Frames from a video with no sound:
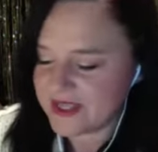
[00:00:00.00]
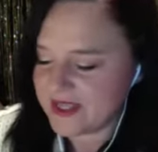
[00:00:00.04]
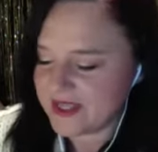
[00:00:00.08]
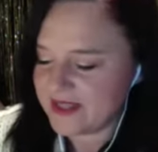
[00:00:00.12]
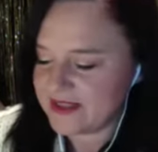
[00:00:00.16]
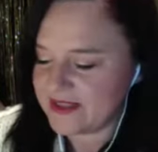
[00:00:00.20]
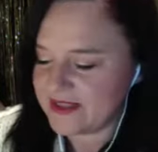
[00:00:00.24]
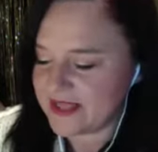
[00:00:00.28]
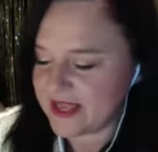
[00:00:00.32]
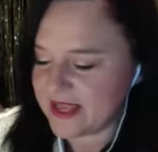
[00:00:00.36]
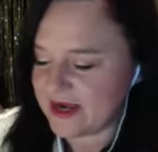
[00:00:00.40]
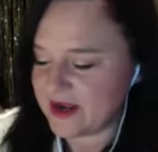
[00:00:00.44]

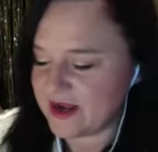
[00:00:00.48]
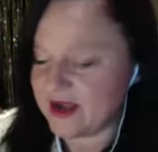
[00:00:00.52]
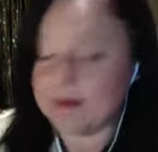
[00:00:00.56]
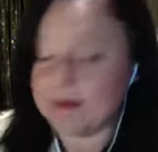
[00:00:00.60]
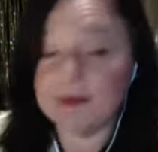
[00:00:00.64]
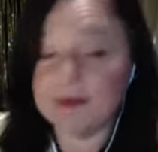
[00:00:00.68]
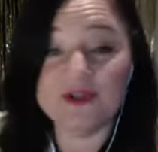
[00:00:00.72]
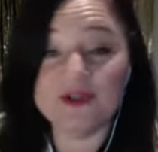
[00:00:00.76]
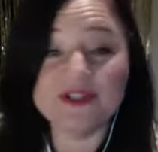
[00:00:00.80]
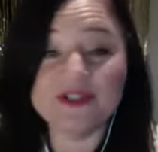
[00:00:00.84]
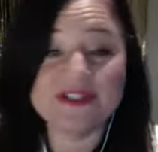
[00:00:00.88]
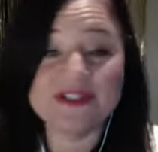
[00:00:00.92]
that
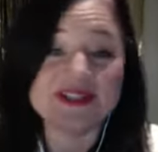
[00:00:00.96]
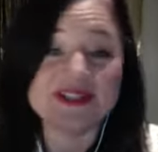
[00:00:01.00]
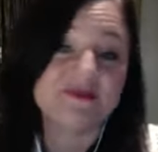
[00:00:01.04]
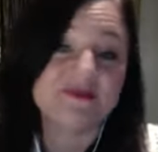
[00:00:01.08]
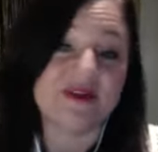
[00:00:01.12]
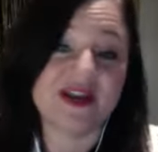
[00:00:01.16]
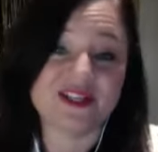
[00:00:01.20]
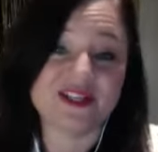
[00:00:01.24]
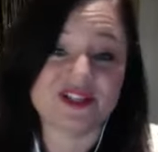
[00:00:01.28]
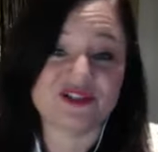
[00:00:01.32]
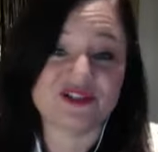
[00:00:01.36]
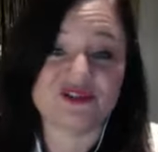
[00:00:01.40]
I'm losing
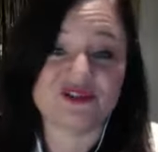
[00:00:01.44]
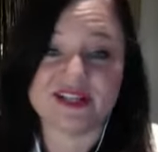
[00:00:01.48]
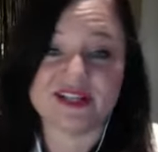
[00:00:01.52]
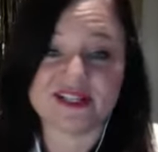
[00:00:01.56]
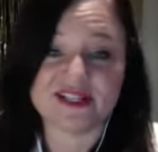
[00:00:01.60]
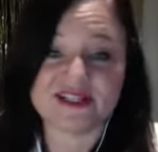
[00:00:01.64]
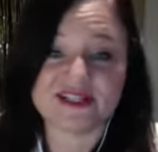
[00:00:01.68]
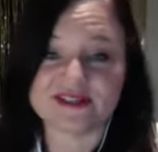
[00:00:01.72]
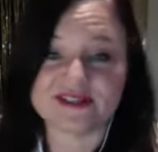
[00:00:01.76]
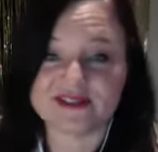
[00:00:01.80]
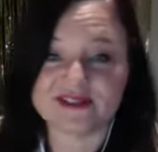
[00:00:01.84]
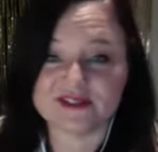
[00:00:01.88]
my
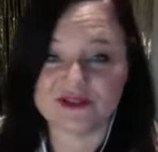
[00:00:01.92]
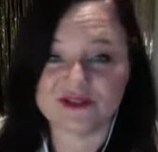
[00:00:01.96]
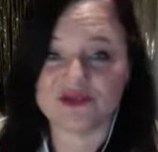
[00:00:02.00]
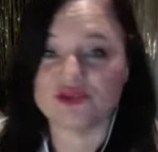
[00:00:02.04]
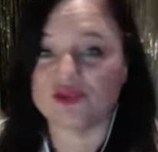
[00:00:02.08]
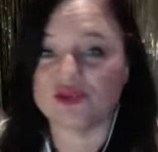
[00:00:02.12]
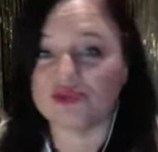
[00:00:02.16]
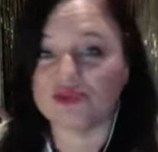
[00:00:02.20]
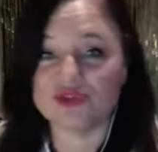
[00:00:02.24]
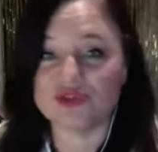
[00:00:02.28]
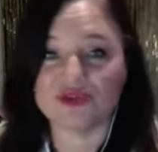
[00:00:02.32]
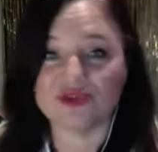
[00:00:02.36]
choice
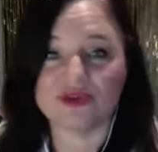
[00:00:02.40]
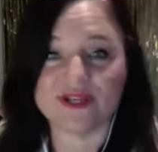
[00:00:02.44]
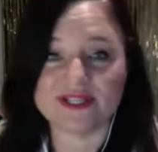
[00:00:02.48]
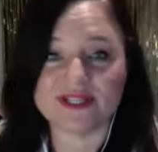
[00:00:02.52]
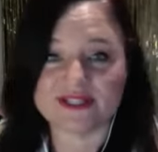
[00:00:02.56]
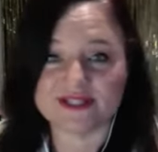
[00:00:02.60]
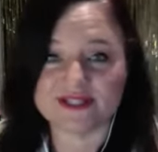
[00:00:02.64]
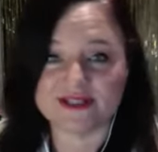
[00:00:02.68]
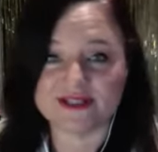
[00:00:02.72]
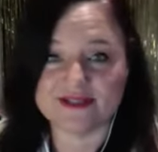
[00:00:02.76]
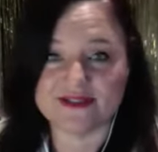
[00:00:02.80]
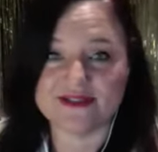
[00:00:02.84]
or
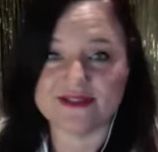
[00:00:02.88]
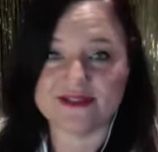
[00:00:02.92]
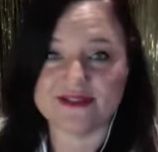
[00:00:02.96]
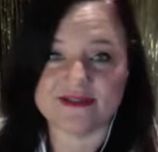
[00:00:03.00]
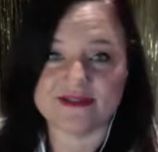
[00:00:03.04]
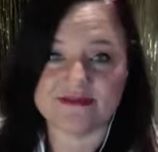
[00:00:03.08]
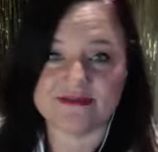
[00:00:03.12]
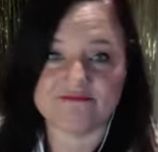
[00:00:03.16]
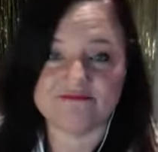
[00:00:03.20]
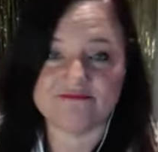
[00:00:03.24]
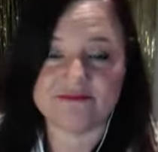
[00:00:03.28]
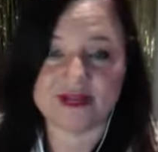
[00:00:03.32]

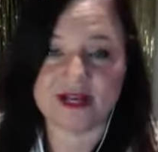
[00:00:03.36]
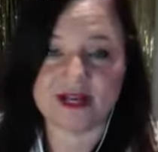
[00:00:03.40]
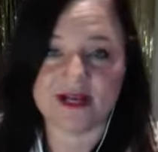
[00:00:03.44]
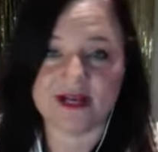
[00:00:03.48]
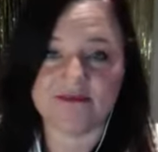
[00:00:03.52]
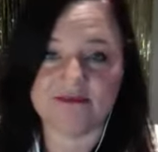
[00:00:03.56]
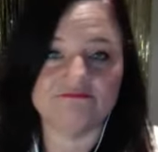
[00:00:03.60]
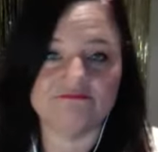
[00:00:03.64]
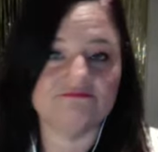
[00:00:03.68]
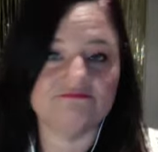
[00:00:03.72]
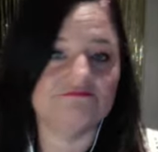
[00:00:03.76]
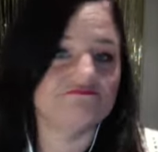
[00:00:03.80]
choices.
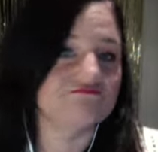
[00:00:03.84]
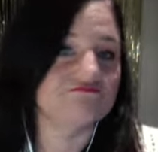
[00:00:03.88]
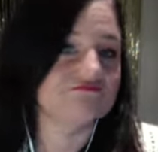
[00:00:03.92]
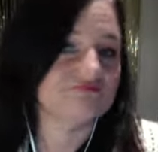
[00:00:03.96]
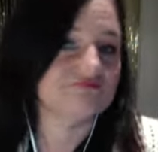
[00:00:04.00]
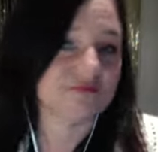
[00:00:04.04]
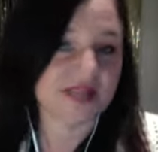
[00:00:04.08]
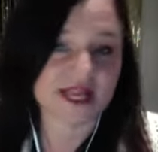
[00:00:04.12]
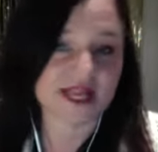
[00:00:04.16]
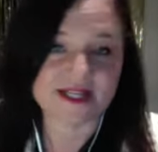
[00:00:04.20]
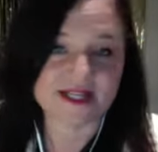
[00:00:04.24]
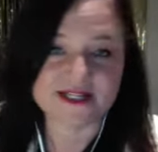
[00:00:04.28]

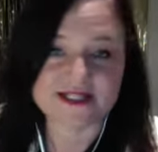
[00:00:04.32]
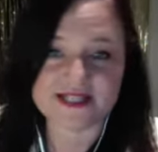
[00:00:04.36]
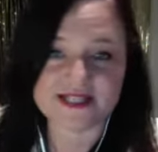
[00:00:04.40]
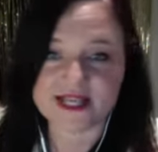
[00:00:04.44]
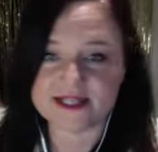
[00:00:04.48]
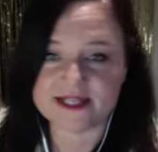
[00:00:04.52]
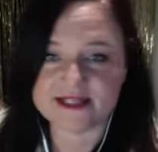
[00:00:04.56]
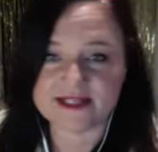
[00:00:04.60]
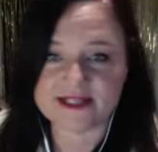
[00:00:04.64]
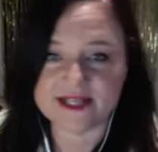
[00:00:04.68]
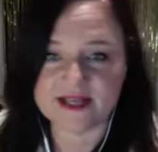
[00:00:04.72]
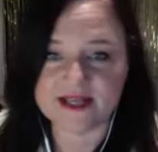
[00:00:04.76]
How does
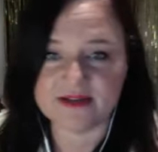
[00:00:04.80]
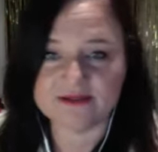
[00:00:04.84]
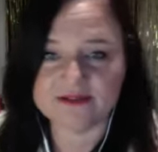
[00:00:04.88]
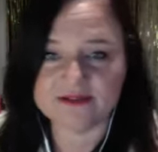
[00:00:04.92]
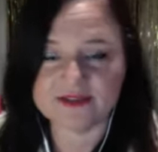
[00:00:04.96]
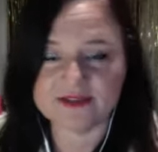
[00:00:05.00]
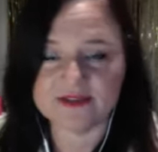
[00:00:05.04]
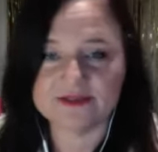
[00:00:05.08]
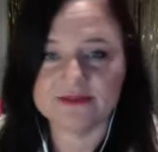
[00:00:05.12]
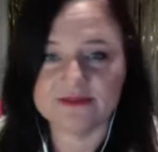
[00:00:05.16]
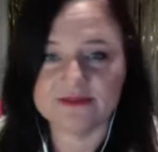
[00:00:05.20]
that sound?